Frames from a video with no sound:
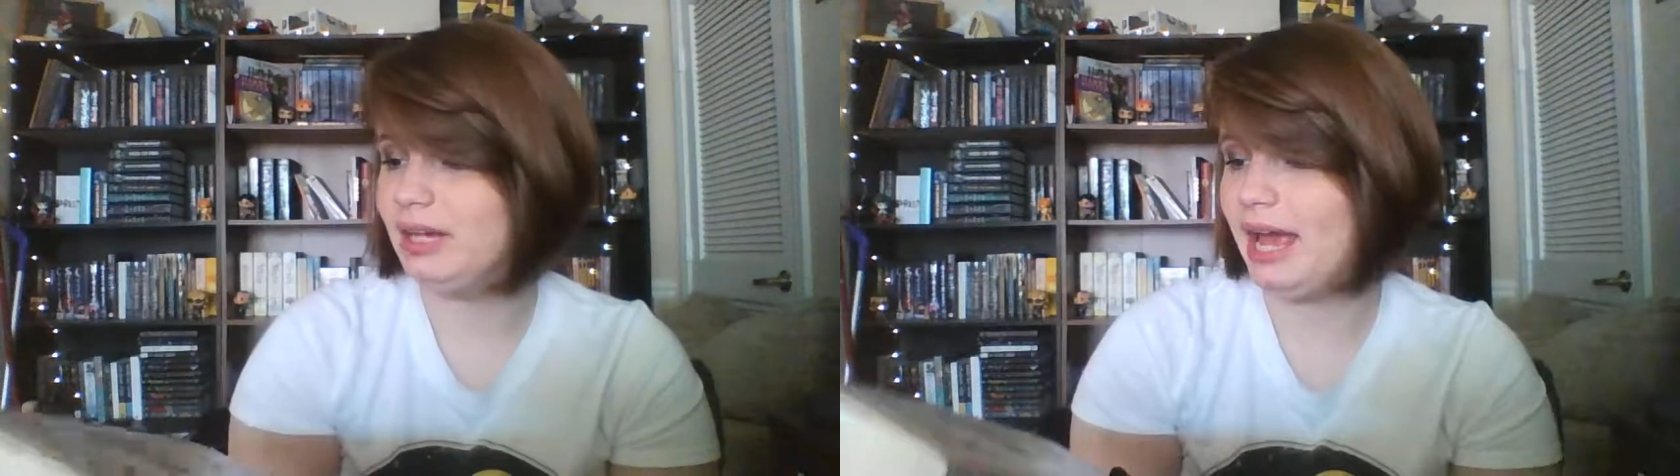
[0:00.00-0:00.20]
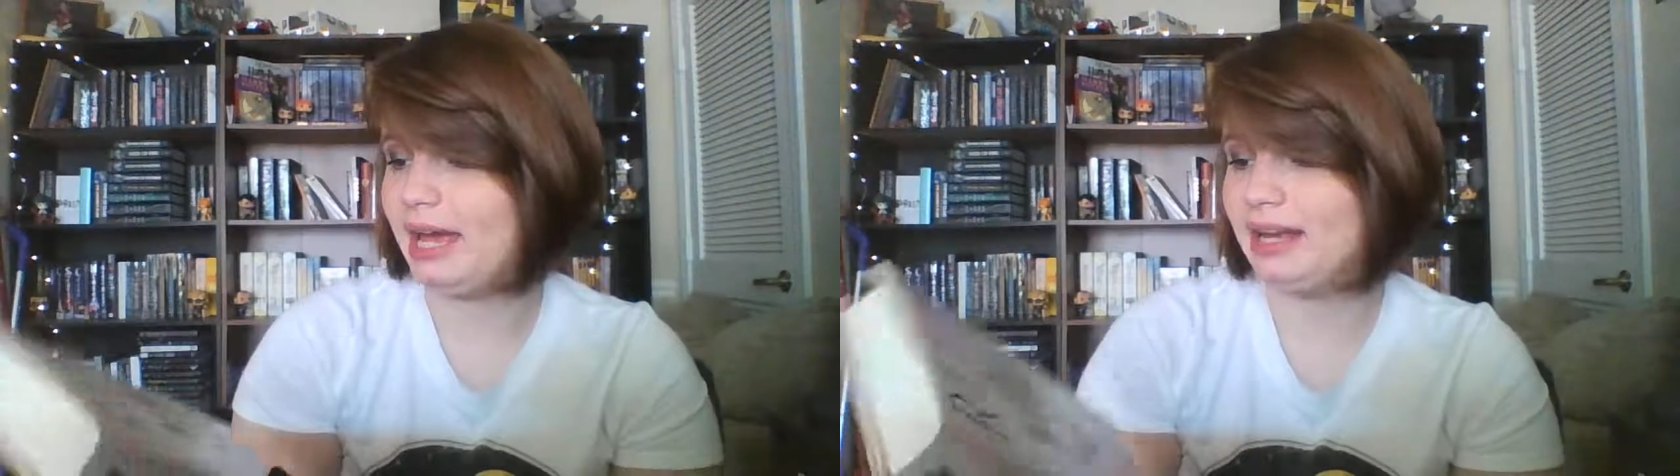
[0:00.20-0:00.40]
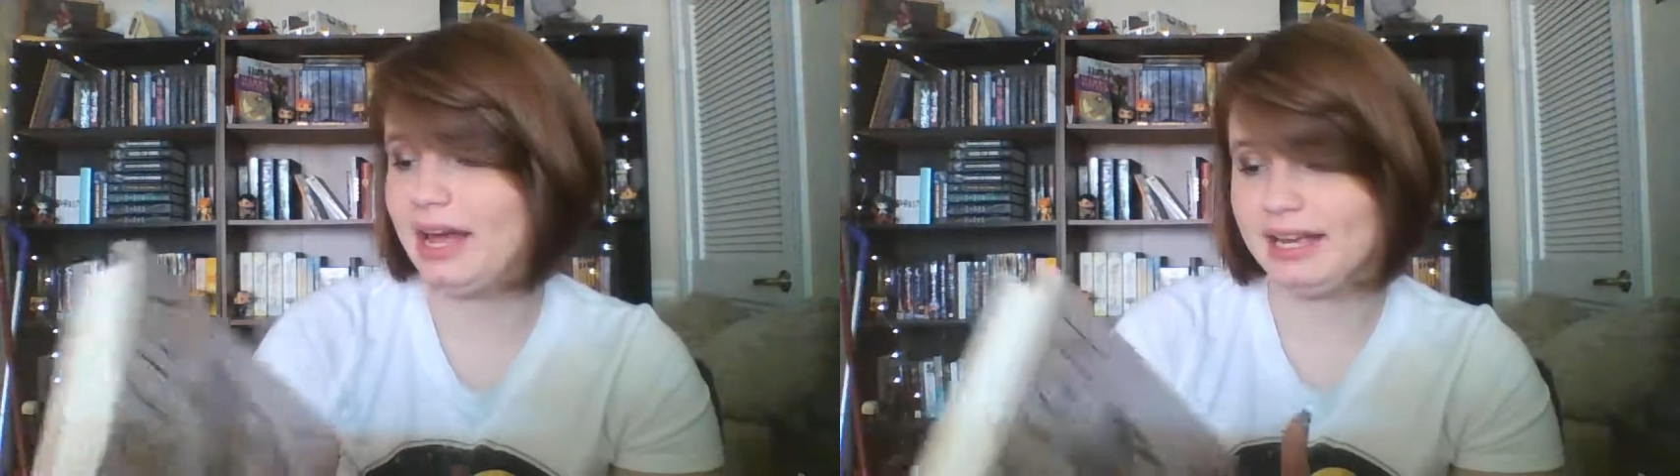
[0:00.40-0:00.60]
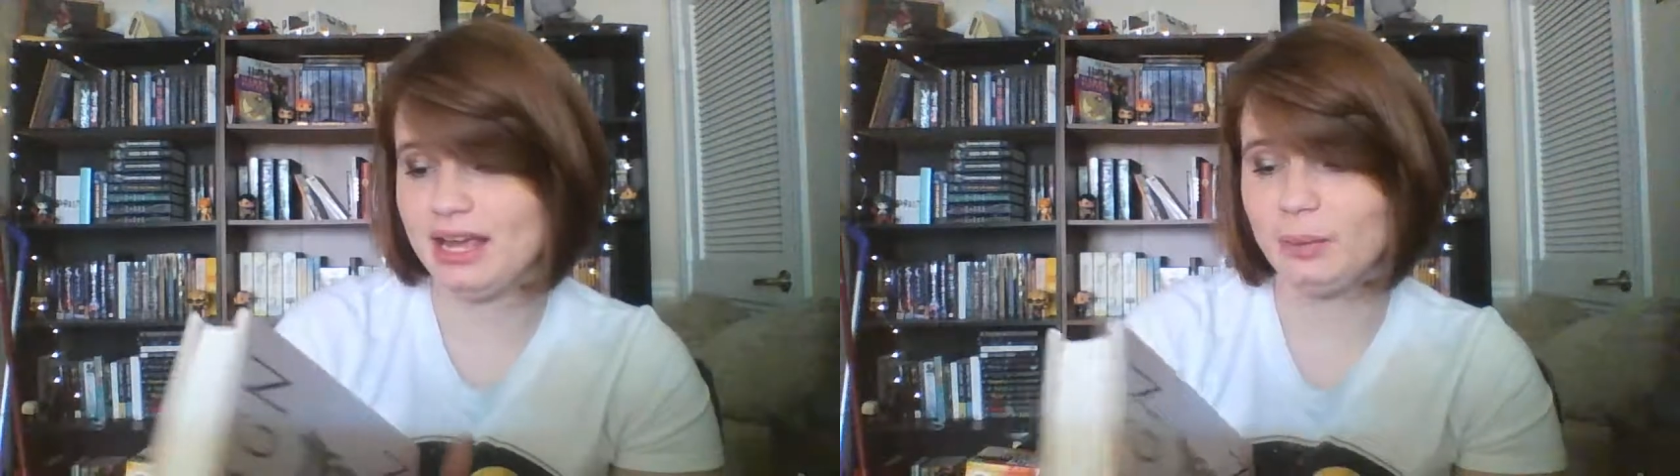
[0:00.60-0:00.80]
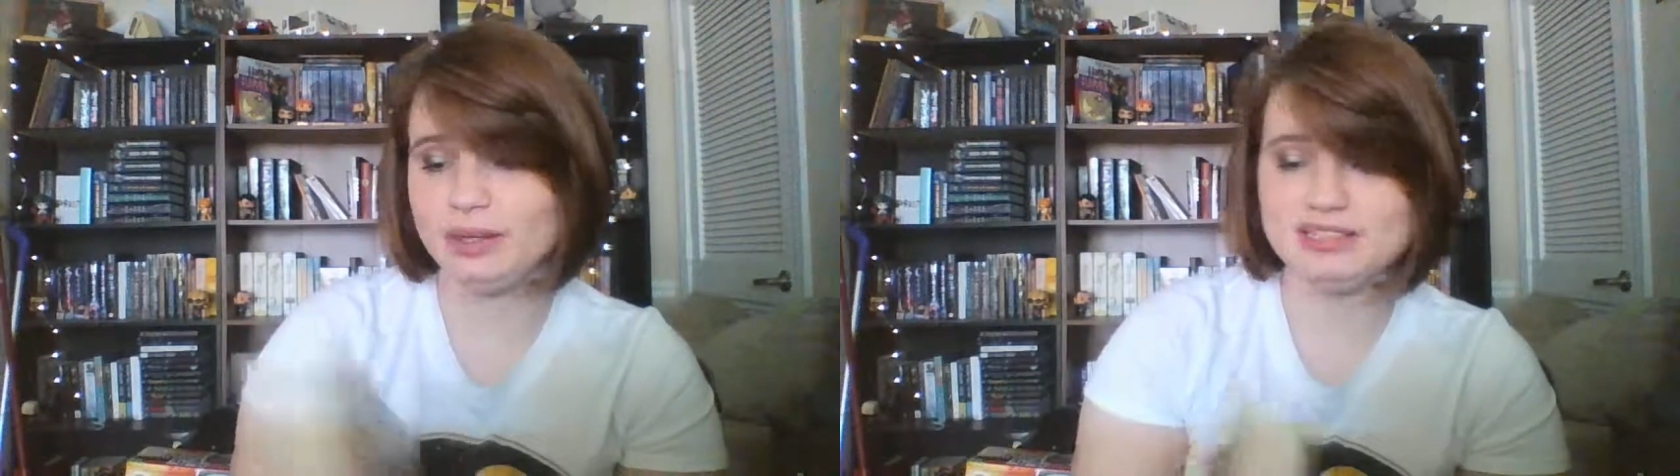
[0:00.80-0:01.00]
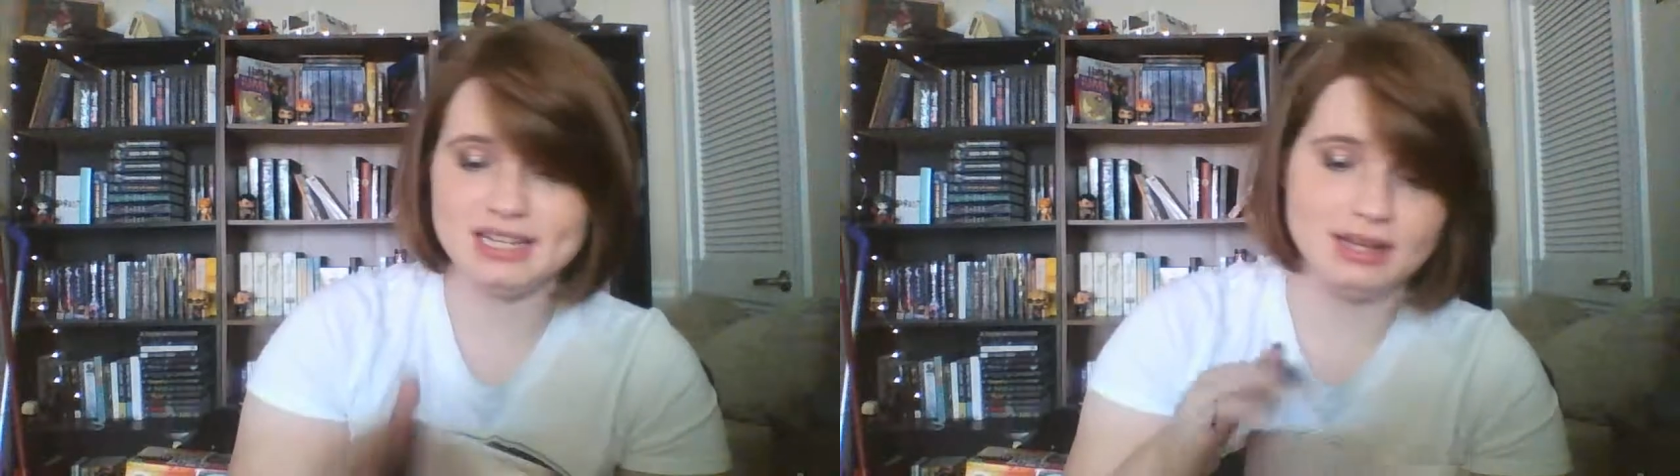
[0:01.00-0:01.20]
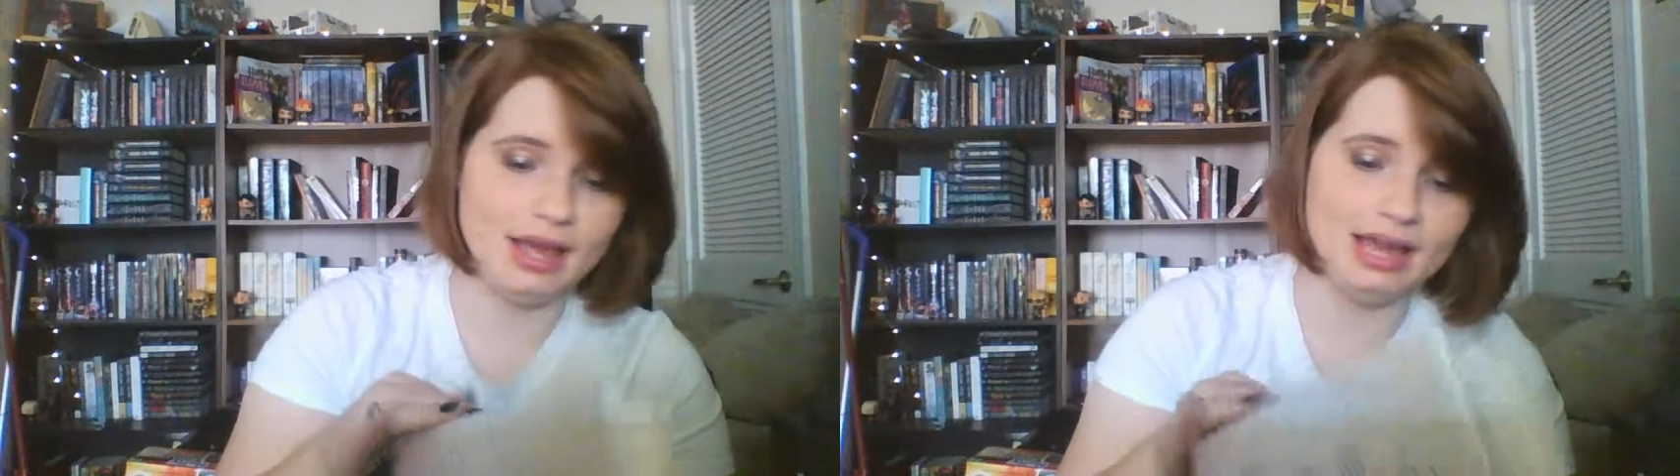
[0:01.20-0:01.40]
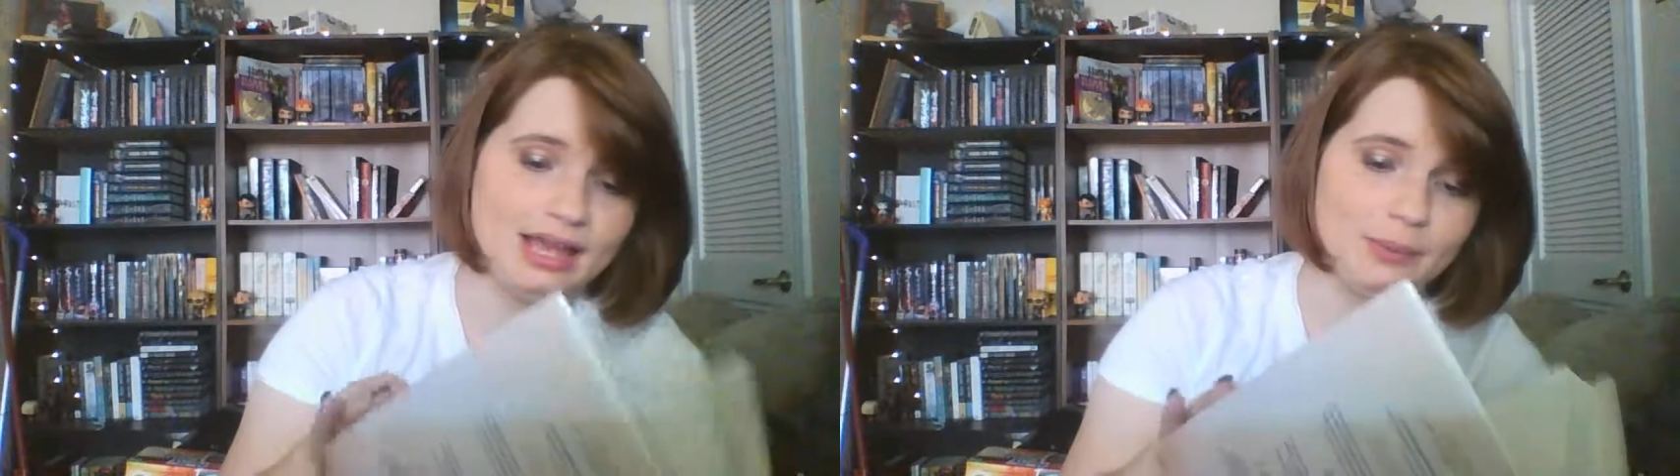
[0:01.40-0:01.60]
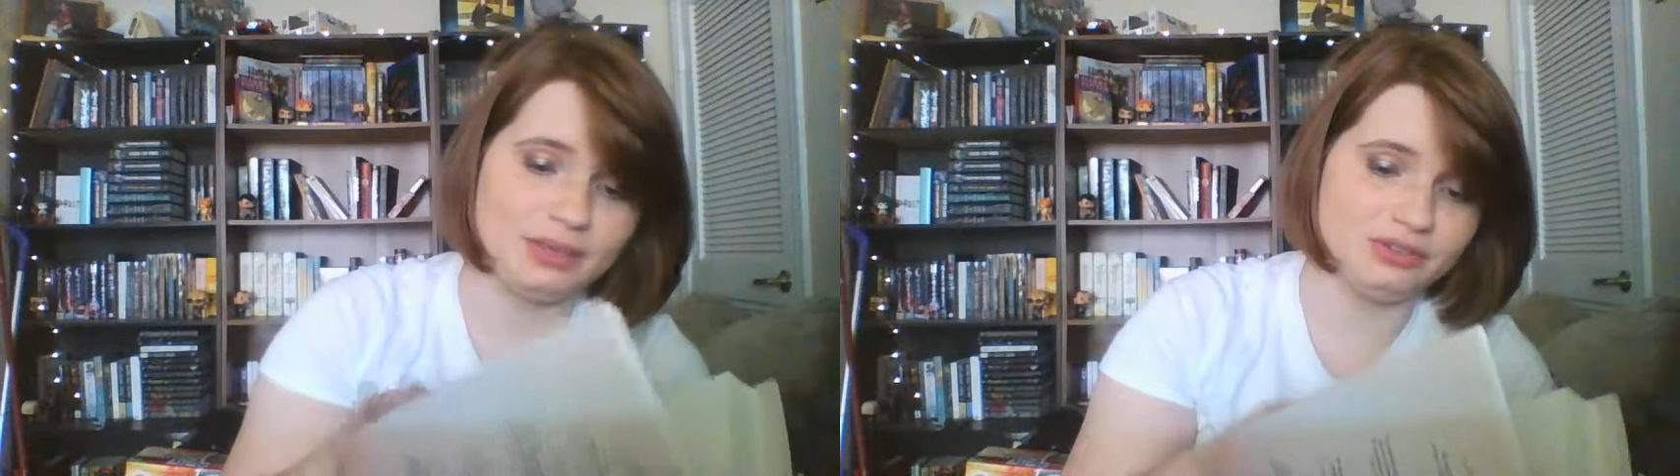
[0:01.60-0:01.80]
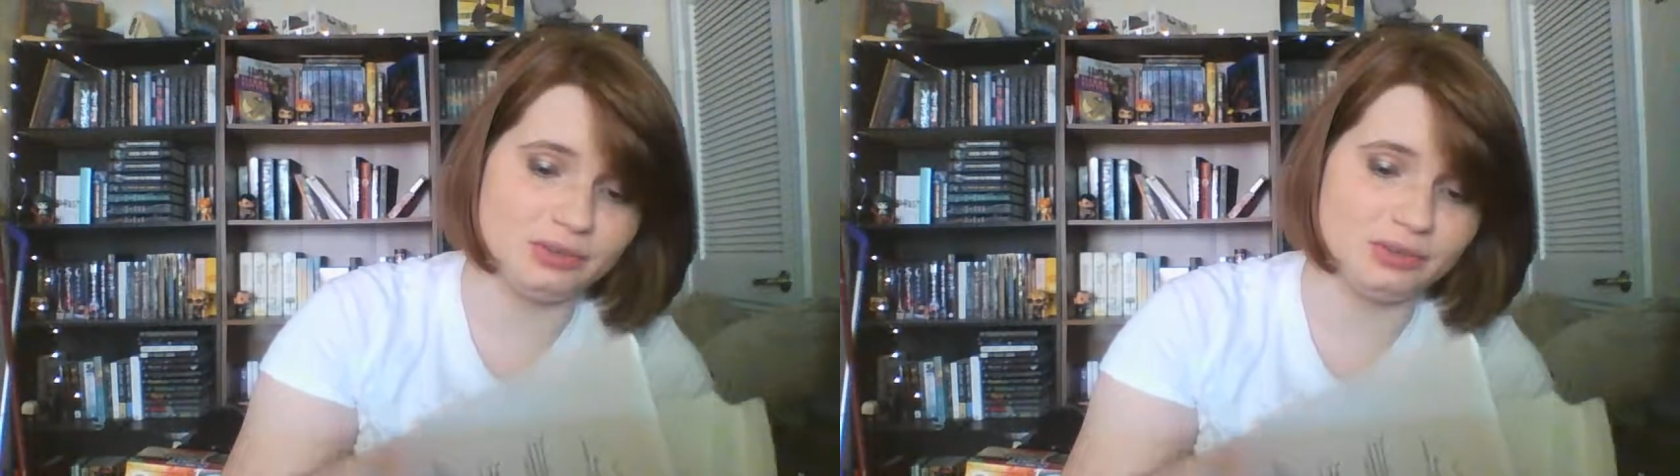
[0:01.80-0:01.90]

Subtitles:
and I can't wait to